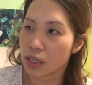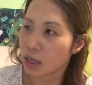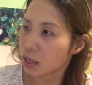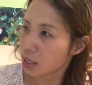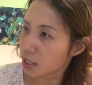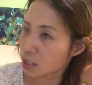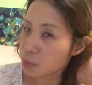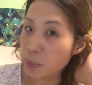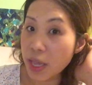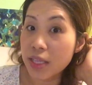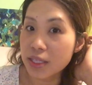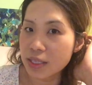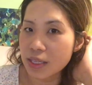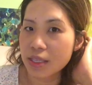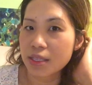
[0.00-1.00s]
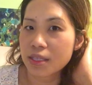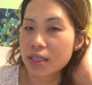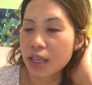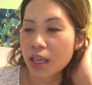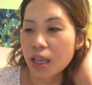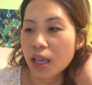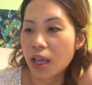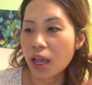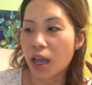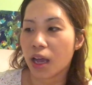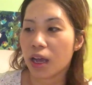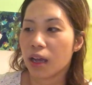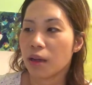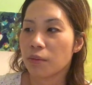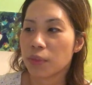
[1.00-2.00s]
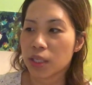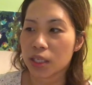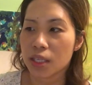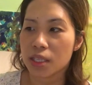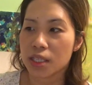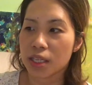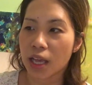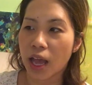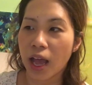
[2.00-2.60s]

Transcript: expenses, because